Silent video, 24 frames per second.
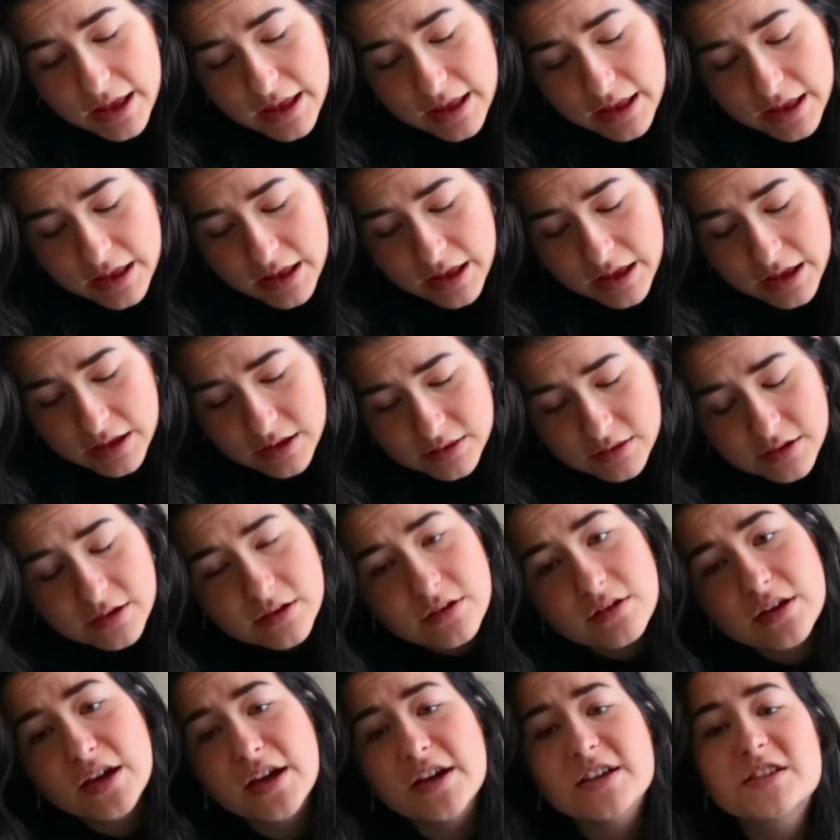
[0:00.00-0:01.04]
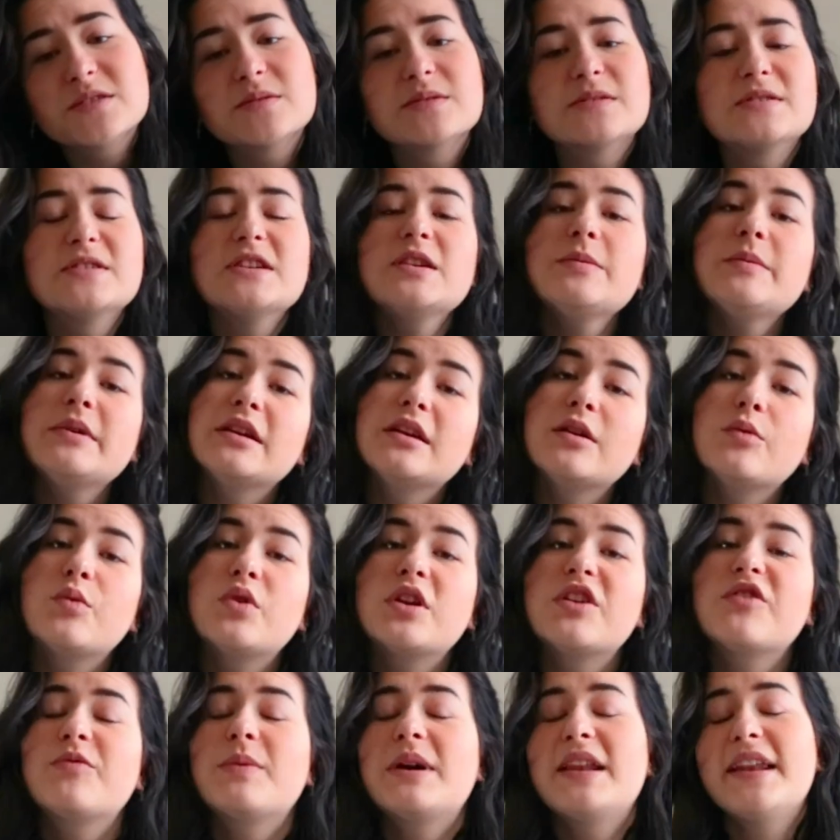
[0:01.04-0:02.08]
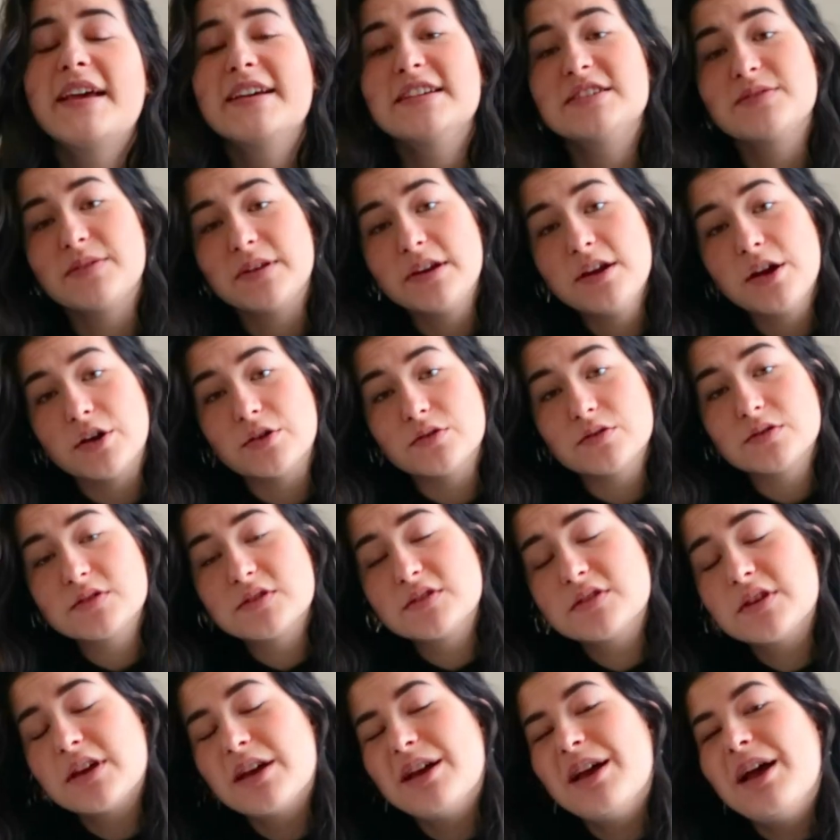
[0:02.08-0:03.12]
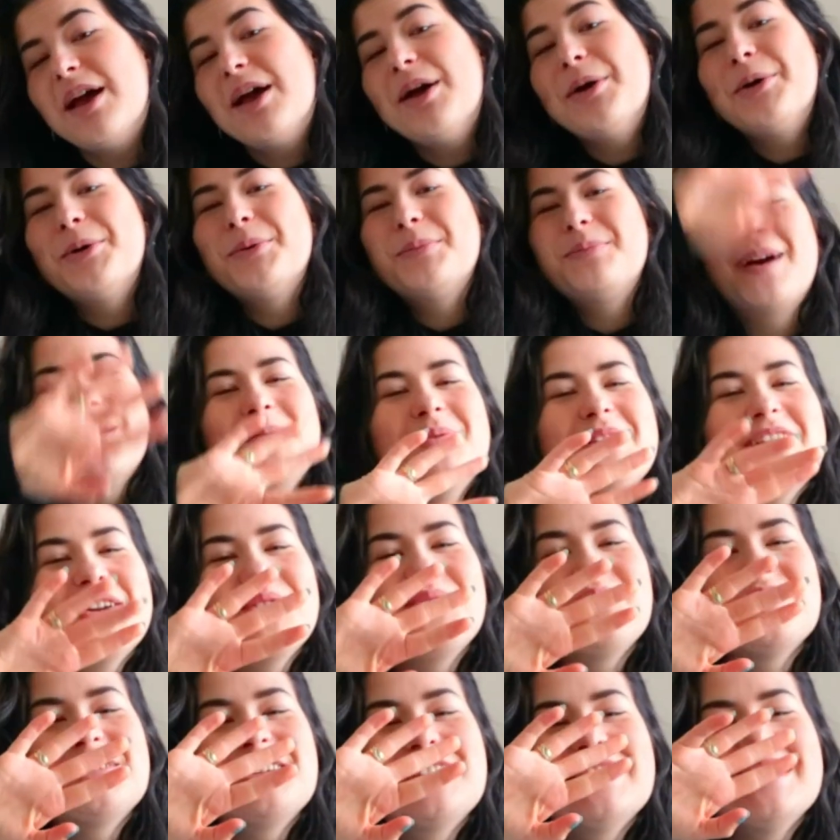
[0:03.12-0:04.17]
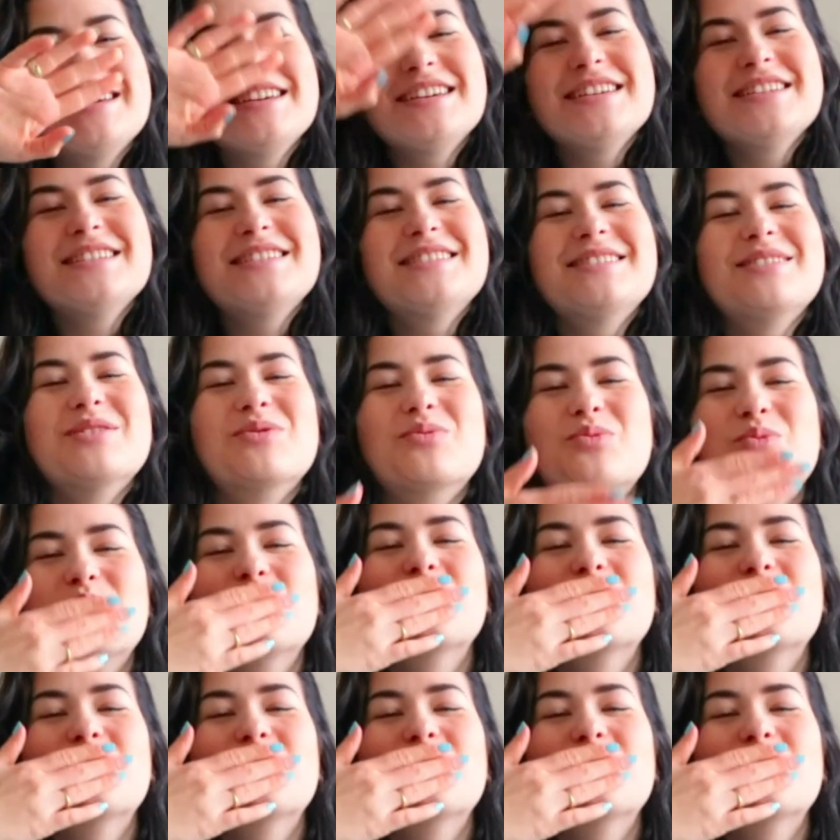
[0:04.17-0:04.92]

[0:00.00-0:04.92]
And then you guys will see me in one of my next videos. Bye, my little fishies!